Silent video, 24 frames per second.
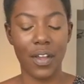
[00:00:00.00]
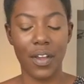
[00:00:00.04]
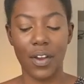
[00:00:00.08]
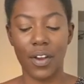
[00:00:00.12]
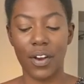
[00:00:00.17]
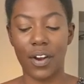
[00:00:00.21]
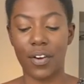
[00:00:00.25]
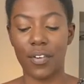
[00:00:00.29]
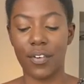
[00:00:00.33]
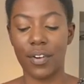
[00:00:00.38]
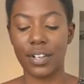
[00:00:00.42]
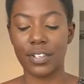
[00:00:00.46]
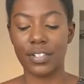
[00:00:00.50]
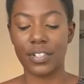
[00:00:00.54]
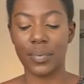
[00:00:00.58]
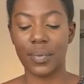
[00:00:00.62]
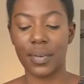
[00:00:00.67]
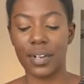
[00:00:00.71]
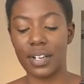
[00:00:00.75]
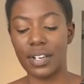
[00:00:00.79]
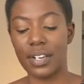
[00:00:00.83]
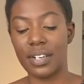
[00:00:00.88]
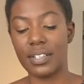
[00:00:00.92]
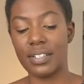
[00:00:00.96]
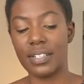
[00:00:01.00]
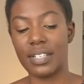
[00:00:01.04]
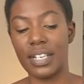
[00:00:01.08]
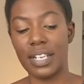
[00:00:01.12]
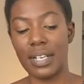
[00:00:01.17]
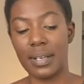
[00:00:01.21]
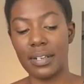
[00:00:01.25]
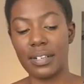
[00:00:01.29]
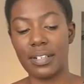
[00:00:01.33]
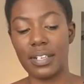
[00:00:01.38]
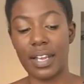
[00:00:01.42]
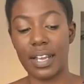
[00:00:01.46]
All right, so we're gonna
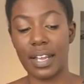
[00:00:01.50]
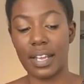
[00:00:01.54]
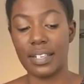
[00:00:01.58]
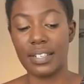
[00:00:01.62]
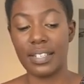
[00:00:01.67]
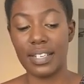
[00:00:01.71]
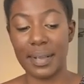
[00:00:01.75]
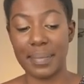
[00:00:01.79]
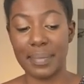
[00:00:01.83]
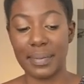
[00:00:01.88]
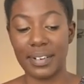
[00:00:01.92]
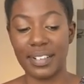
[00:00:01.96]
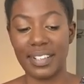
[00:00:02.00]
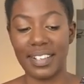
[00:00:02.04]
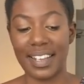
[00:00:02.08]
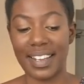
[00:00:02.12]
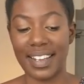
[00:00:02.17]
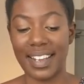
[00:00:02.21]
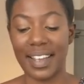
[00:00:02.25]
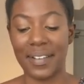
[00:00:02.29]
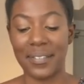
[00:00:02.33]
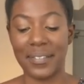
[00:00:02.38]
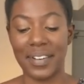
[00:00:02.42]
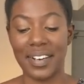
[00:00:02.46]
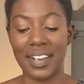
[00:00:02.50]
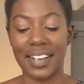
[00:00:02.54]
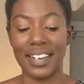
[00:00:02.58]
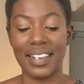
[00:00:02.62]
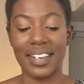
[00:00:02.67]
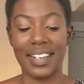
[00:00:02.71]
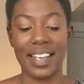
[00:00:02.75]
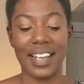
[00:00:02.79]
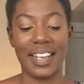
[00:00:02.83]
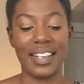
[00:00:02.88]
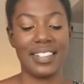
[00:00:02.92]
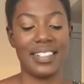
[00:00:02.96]
take a deeper look and we're
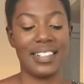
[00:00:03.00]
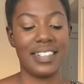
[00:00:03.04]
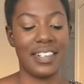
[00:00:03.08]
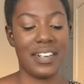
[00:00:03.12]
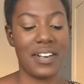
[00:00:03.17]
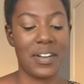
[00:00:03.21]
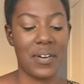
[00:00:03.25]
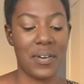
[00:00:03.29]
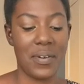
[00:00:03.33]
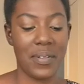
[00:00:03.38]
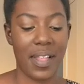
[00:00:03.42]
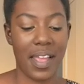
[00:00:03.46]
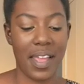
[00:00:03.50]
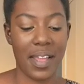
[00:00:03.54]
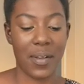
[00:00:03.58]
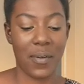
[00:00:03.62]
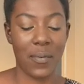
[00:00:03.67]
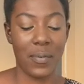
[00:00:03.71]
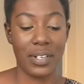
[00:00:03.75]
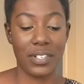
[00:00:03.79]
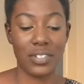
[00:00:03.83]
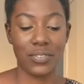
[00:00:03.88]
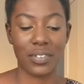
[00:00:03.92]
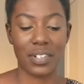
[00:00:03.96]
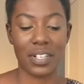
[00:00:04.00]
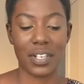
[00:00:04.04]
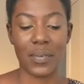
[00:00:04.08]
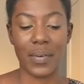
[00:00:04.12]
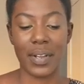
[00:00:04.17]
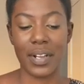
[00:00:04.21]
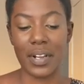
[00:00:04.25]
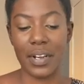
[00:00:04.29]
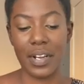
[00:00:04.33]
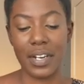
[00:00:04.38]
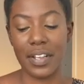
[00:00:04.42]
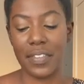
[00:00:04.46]
gonna get to know like what's really
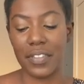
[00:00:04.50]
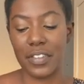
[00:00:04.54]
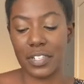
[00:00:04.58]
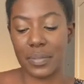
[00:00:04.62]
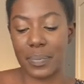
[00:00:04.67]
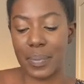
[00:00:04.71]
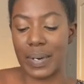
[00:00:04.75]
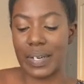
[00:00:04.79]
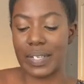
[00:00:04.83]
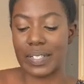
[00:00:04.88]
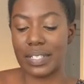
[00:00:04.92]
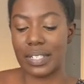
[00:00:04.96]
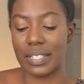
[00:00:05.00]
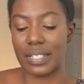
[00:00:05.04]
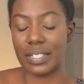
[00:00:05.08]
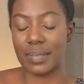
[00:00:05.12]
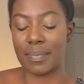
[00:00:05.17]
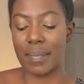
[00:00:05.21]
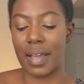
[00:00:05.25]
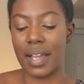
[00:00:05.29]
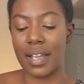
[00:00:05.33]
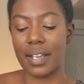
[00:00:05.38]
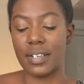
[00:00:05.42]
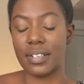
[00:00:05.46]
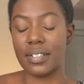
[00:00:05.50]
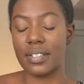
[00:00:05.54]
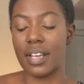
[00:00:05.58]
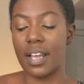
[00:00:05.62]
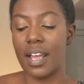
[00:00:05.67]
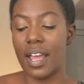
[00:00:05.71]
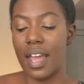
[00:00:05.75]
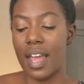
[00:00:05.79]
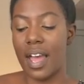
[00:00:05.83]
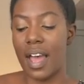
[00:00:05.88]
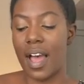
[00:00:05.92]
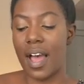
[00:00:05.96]
going on in this person's mind.
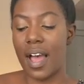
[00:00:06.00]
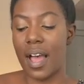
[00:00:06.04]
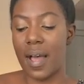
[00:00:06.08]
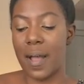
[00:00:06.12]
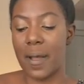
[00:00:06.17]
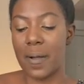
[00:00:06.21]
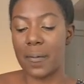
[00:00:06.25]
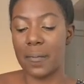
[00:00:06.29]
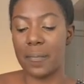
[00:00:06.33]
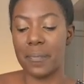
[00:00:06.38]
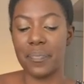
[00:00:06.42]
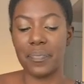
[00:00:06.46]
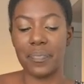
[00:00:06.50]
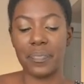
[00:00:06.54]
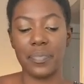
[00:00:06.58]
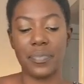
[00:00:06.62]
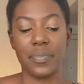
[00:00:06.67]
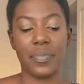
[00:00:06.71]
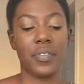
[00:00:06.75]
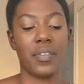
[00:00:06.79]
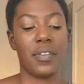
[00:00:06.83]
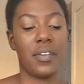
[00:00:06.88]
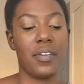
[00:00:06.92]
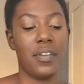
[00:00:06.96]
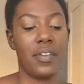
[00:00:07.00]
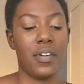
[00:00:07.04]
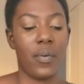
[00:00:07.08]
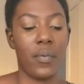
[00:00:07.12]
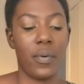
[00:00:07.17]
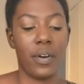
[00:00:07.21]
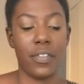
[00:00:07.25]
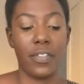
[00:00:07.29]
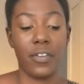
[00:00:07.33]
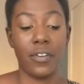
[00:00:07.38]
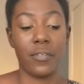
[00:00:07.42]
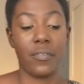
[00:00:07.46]
You know,
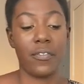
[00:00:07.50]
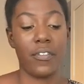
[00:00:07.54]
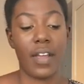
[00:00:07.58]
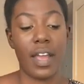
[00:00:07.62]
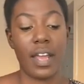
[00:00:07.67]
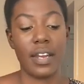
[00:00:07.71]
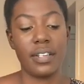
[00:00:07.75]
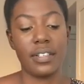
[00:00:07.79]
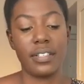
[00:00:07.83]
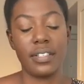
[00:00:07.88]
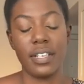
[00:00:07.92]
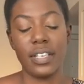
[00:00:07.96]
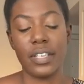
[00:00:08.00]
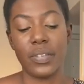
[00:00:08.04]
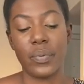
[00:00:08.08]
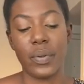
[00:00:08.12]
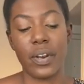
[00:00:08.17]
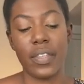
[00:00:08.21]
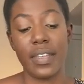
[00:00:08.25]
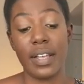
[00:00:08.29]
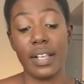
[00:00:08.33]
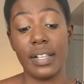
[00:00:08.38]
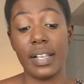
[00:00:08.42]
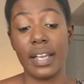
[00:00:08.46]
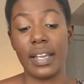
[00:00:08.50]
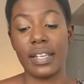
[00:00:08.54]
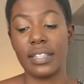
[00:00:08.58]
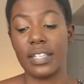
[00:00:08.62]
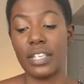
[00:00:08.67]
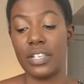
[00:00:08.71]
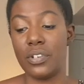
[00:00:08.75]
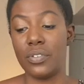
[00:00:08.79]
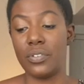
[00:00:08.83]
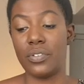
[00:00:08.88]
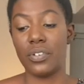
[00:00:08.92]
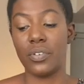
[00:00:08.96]
what are their fantasies? What do they like
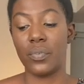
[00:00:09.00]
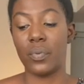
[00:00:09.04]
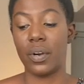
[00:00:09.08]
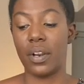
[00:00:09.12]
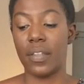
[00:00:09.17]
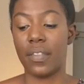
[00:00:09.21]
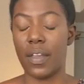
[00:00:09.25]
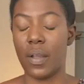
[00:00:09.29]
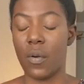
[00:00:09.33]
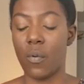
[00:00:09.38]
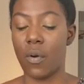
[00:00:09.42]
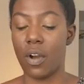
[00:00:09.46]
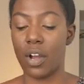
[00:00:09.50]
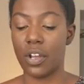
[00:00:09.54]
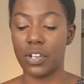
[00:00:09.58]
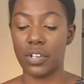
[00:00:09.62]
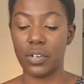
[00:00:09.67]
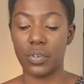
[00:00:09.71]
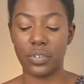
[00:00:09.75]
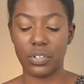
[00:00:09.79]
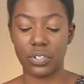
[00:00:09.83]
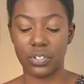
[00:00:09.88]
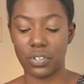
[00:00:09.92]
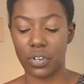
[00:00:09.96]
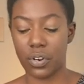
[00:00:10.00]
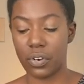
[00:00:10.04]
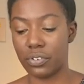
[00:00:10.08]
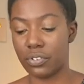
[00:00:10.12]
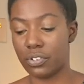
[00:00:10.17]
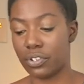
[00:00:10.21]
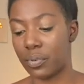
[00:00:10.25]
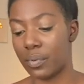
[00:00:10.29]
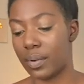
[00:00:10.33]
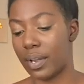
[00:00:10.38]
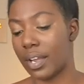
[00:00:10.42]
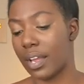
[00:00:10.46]
that you do? What do they want you to start
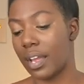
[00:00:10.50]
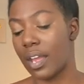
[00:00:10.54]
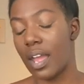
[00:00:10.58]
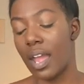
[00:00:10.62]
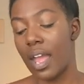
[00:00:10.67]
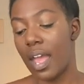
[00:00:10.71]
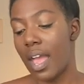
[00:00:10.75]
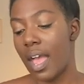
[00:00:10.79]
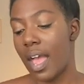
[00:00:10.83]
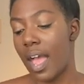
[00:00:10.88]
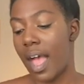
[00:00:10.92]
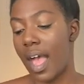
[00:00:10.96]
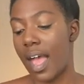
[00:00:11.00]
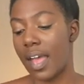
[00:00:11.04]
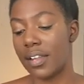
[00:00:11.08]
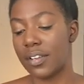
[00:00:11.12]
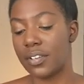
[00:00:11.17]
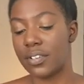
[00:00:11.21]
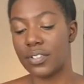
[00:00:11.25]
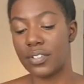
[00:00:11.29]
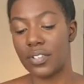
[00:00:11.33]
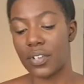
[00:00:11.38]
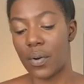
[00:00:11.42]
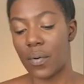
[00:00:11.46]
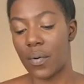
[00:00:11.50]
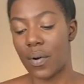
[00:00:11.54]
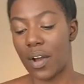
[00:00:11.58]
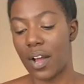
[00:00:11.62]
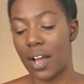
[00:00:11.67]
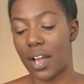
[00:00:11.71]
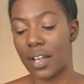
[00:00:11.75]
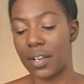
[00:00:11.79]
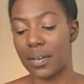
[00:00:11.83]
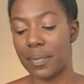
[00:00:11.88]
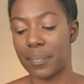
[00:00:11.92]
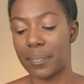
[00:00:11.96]
doing? And so
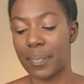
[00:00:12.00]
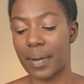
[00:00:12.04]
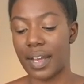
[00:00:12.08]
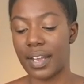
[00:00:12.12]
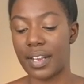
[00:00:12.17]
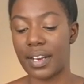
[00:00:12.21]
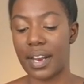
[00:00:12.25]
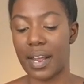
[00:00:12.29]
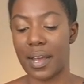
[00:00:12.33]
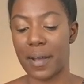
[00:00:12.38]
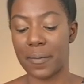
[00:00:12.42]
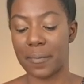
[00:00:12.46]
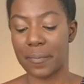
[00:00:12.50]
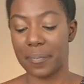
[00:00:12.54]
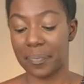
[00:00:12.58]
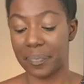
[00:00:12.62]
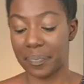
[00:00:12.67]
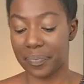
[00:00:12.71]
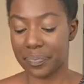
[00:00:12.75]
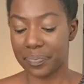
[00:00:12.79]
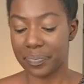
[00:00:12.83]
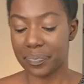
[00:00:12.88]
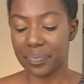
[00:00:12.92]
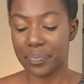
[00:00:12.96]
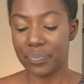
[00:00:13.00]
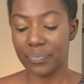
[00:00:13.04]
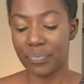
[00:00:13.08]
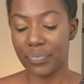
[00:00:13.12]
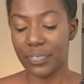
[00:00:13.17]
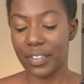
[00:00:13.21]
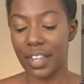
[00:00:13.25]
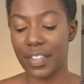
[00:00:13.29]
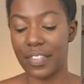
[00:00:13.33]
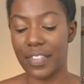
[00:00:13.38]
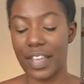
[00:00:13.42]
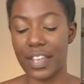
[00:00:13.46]
on, but
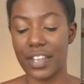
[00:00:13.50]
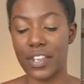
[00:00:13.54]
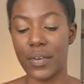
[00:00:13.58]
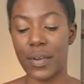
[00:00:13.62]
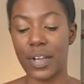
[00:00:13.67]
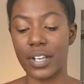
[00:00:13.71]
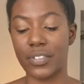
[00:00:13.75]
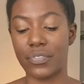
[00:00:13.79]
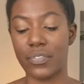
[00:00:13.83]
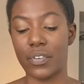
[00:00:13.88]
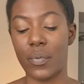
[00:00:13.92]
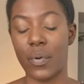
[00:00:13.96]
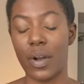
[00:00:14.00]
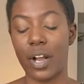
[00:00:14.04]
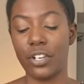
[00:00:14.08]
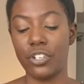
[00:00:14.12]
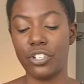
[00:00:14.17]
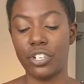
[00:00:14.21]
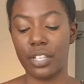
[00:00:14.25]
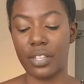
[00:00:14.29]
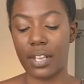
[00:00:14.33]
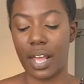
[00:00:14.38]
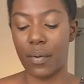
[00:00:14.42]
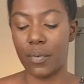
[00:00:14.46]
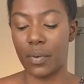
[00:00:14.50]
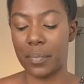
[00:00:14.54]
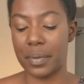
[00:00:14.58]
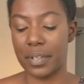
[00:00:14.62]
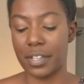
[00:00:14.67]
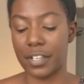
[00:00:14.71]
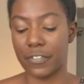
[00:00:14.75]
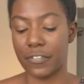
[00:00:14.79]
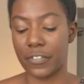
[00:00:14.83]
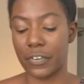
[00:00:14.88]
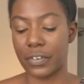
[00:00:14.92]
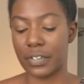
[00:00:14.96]
thank you guys for watching. That will be
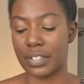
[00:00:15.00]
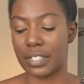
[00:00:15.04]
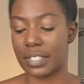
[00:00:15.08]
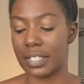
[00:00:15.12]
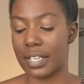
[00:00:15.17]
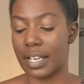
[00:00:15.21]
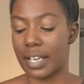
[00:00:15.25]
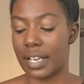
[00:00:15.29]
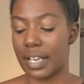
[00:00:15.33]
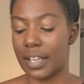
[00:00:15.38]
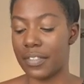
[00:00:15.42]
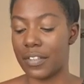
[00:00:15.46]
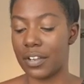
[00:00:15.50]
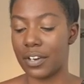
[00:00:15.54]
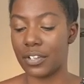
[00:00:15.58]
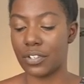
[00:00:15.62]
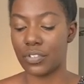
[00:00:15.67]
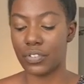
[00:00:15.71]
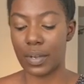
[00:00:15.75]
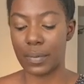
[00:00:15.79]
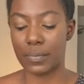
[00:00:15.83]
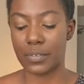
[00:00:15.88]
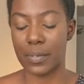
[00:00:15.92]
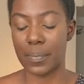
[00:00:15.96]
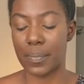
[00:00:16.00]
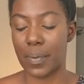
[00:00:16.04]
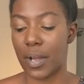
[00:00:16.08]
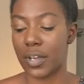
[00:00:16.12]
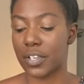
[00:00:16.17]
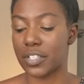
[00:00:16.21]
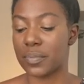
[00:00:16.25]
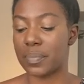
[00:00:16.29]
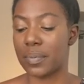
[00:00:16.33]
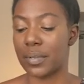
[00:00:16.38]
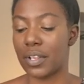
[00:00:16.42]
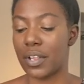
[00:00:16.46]
the first link in the description
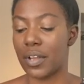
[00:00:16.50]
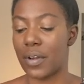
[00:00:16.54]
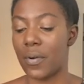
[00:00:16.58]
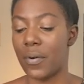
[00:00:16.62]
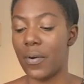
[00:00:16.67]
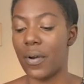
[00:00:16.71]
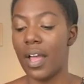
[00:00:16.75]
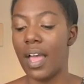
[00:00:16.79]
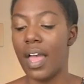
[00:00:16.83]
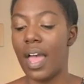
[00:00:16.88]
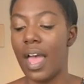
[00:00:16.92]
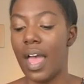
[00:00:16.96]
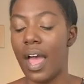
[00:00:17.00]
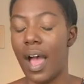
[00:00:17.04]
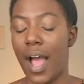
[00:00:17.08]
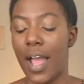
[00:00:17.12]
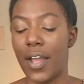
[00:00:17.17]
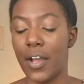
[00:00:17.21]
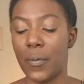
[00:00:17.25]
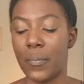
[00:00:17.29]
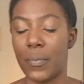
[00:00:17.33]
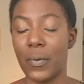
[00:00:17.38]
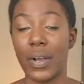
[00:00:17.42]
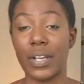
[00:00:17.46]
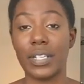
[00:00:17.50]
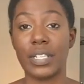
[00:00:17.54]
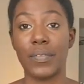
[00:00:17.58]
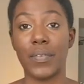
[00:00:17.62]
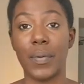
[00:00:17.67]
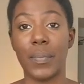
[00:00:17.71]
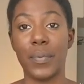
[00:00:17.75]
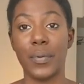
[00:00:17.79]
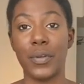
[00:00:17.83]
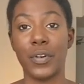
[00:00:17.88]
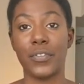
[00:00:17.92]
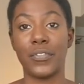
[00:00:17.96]
box below. I hope you guys have
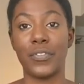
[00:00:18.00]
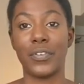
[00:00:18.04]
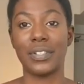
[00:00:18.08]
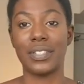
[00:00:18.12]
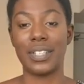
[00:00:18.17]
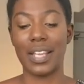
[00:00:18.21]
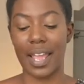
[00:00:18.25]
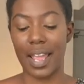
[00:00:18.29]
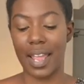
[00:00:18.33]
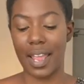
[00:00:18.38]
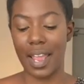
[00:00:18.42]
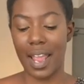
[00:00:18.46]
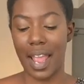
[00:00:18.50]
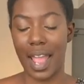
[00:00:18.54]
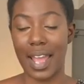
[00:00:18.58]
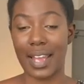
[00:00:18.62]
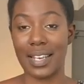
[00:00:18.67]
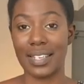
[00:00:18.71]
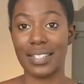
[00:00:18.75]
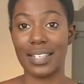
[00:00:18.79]
a beautiful day and